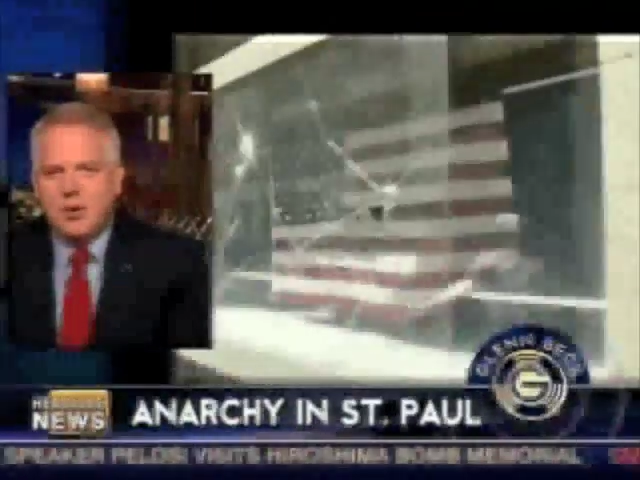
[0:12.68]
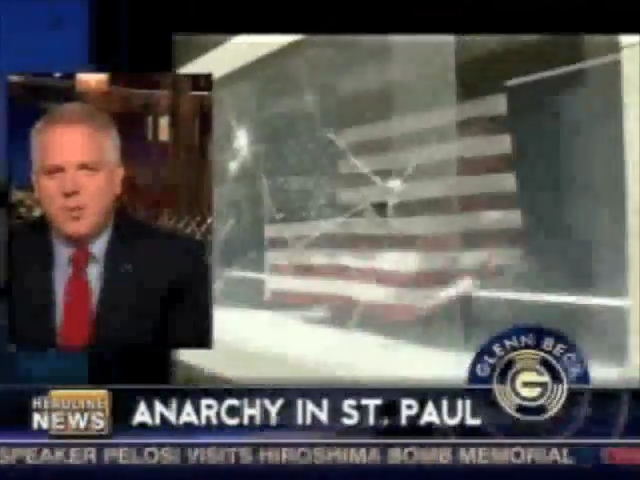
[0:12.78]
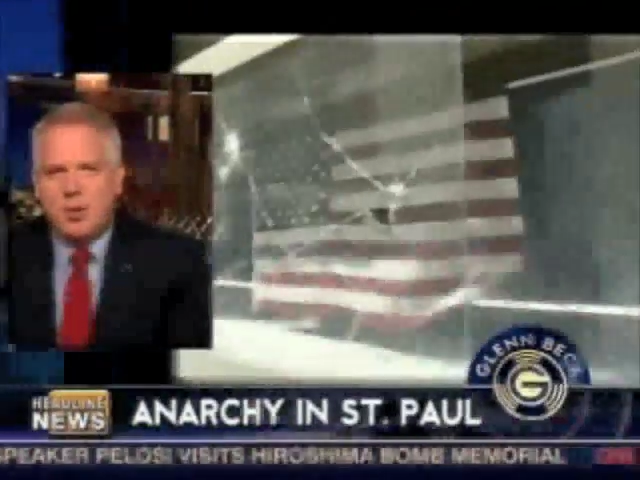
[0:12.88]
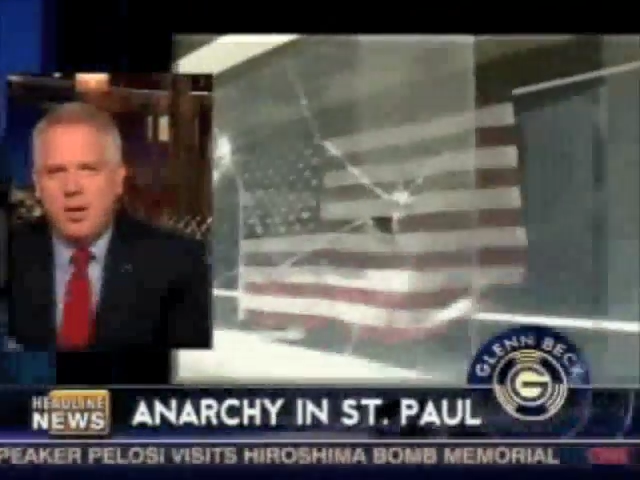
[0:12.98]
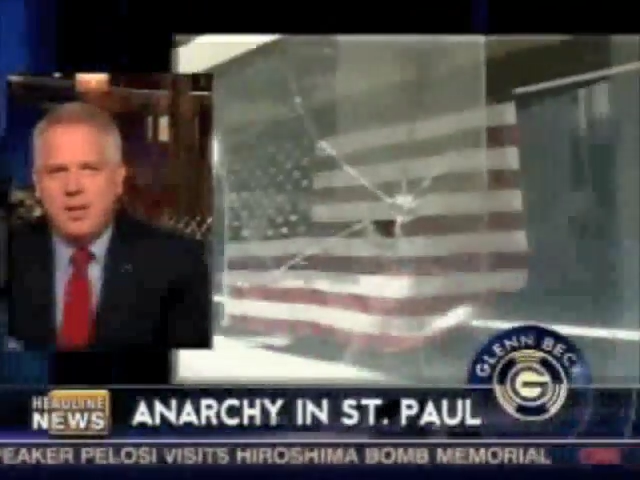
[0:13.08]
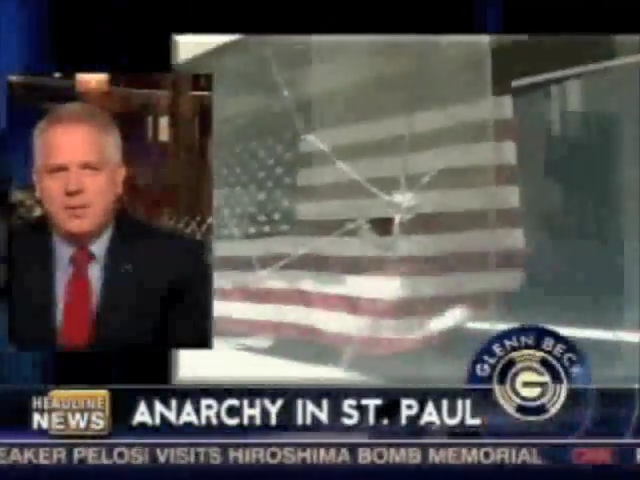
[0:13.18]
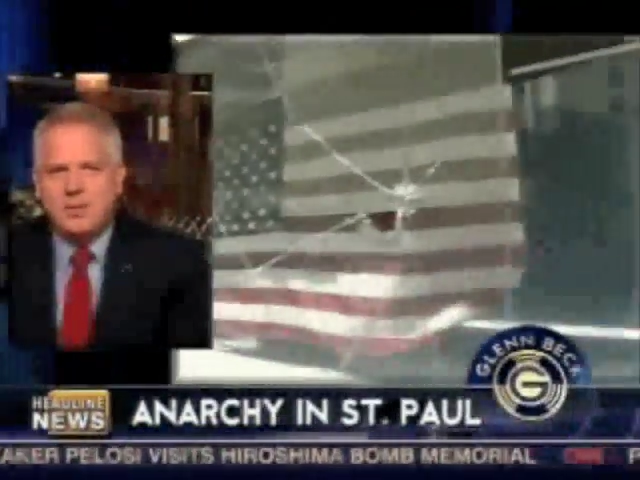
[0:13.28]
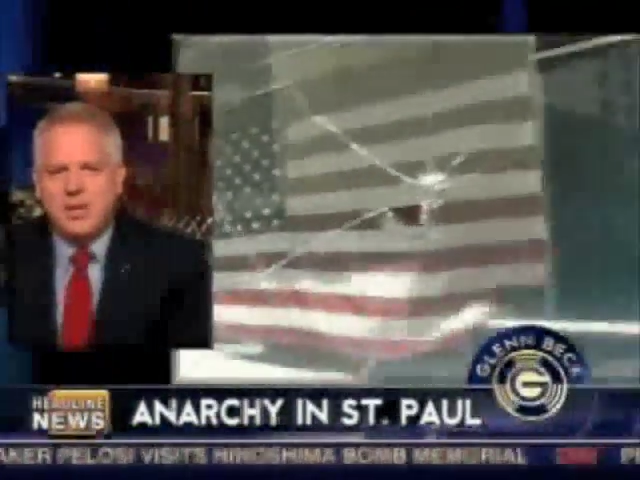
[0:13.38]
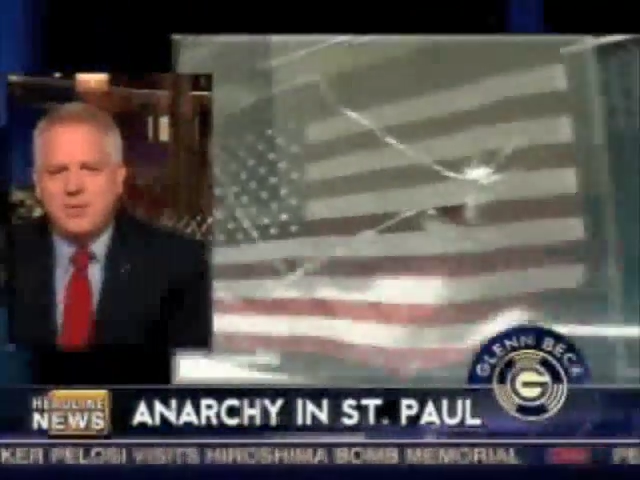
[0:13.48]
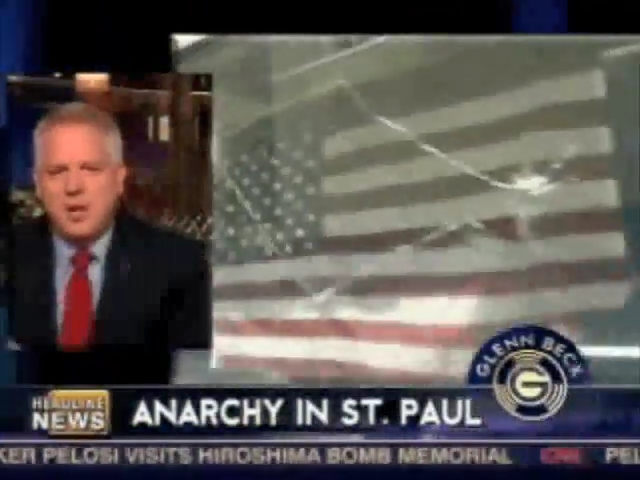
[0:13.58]
a group calling
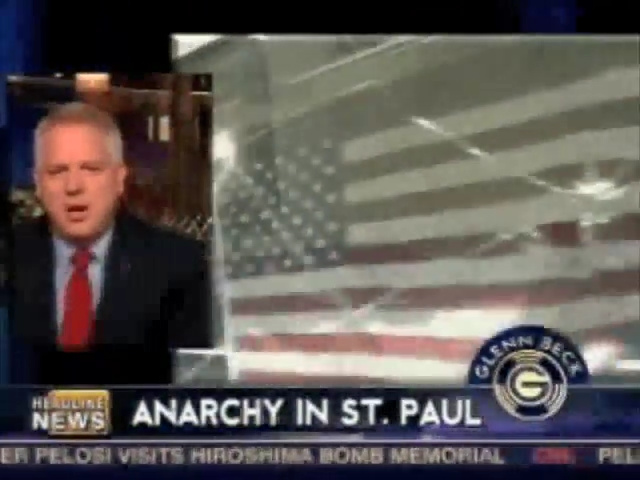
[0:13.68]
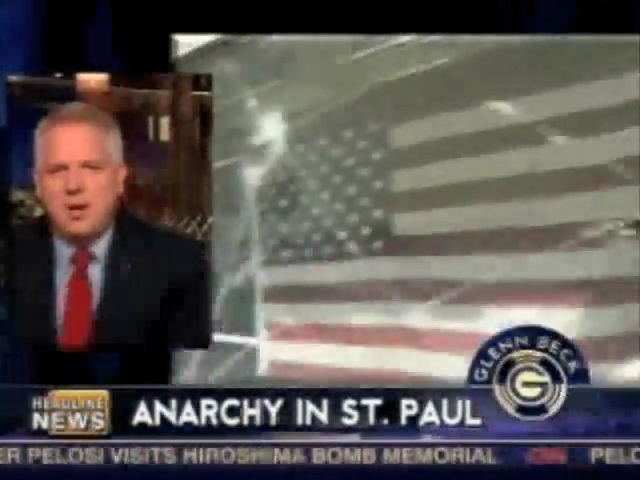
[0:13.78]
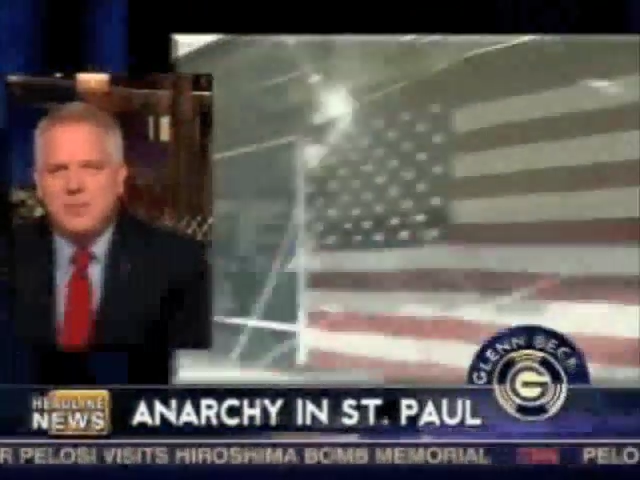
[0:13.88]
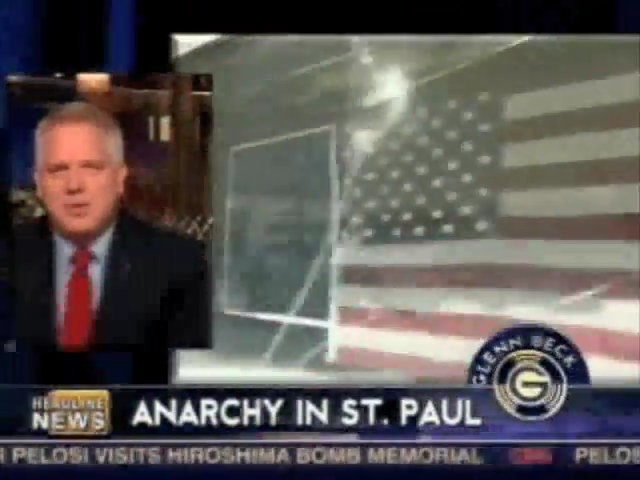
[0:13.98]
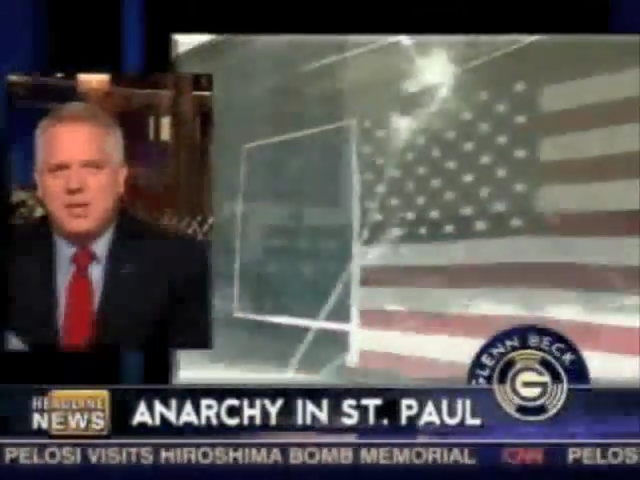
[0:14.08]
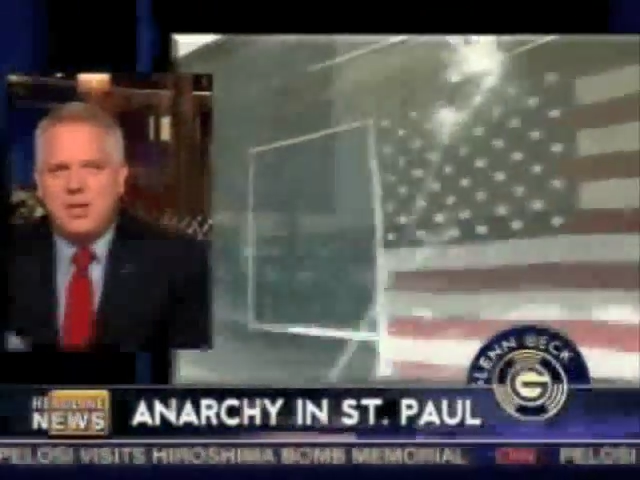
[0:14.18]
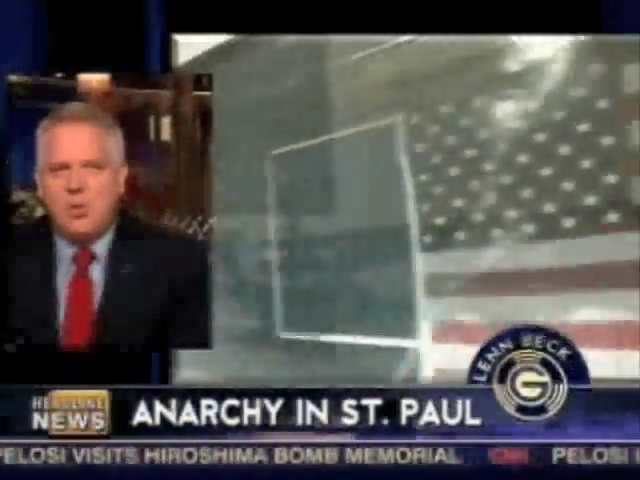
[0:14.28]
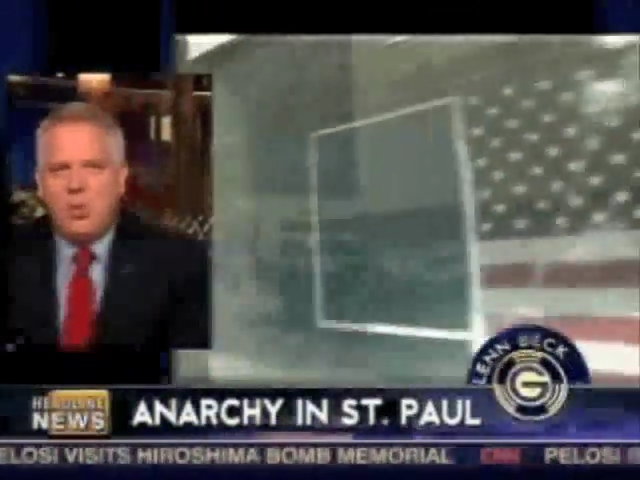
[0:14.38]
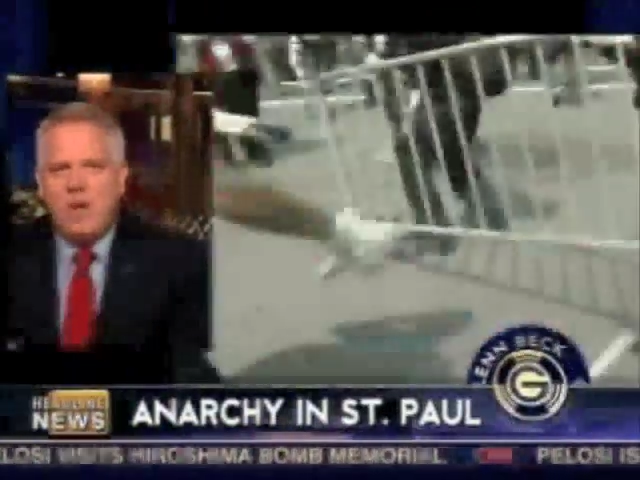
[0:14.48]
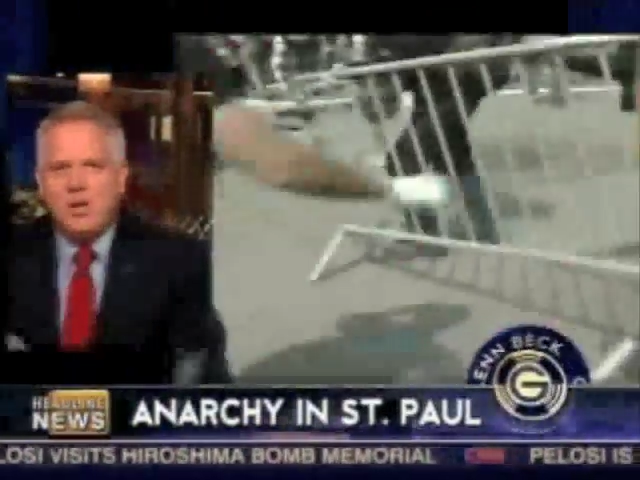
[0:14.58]
themselves
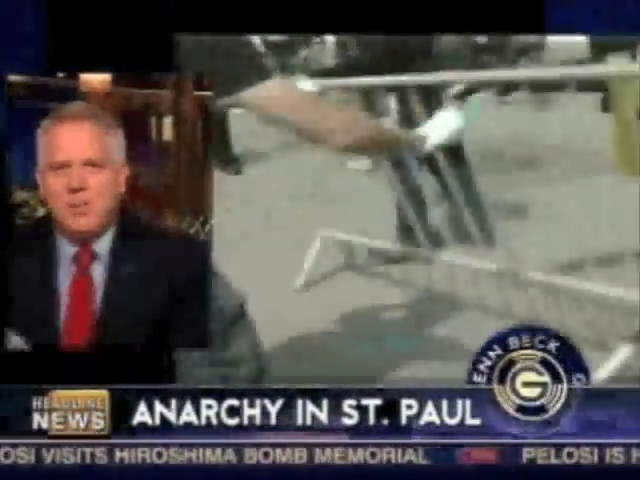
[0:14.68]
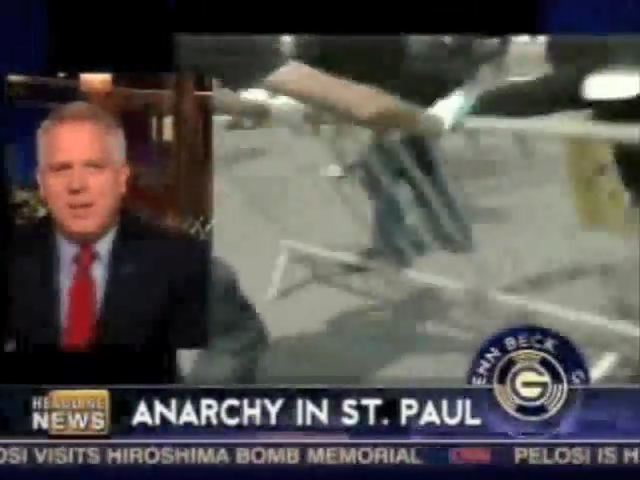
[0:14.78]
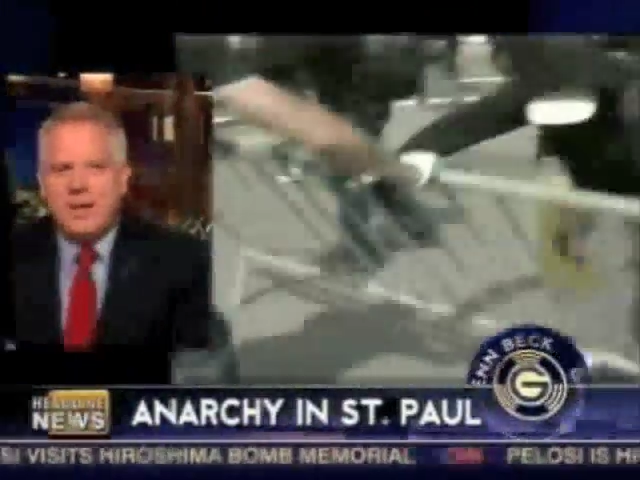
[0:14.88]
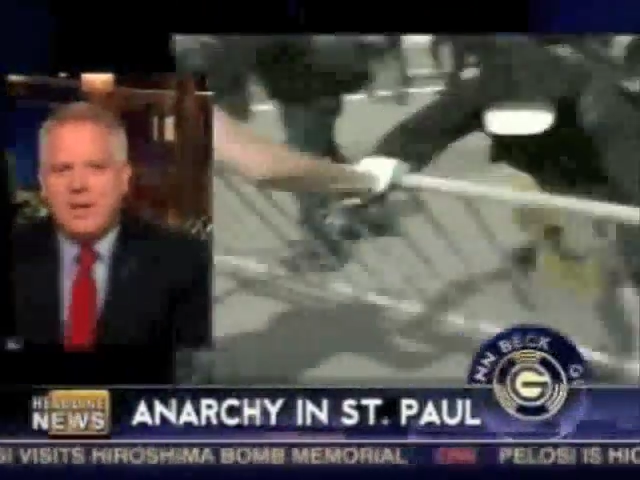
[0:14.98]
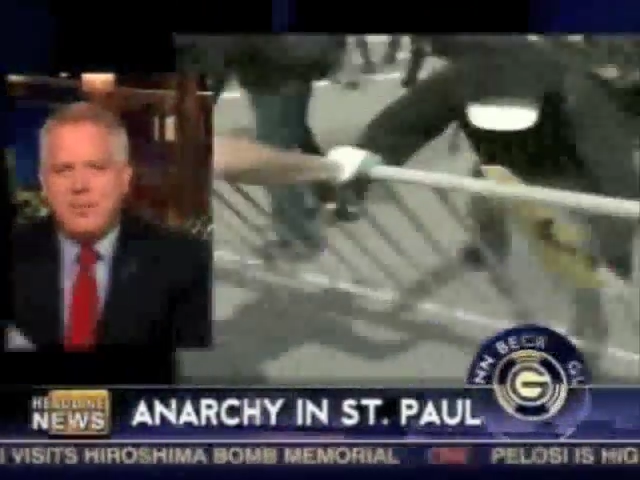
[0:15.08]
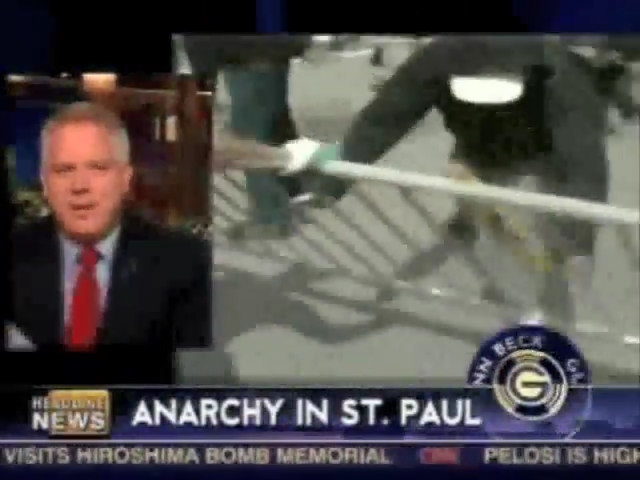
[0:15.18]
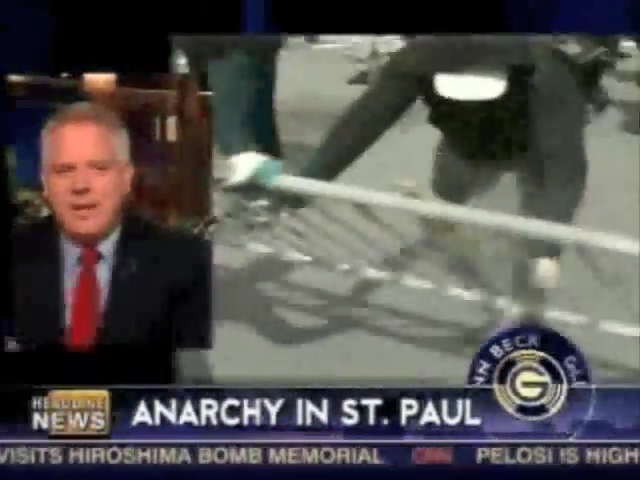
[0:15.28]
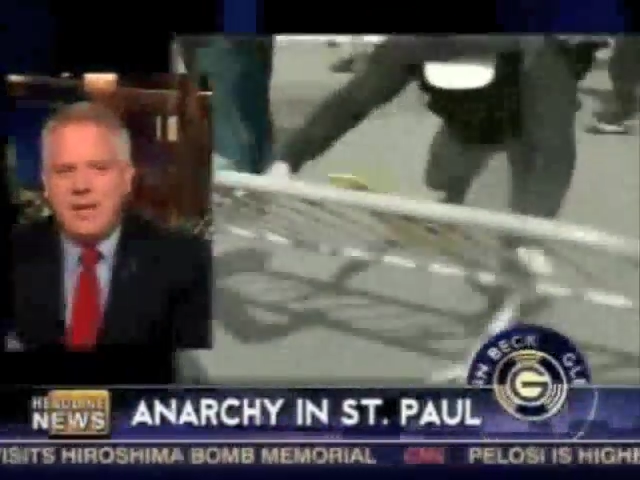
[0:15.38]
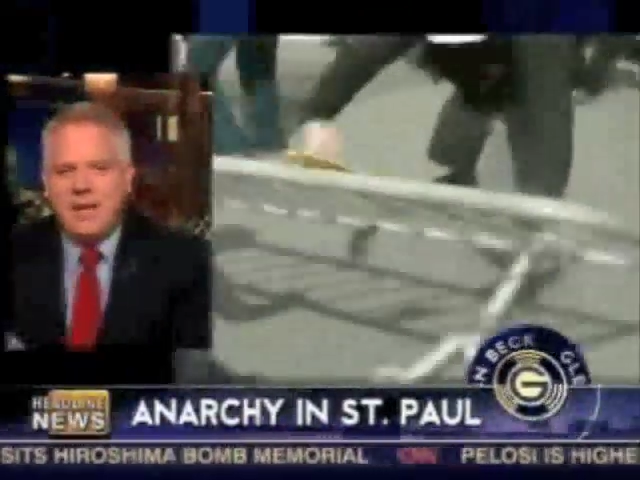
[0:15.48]
RMC Welcoming Committee,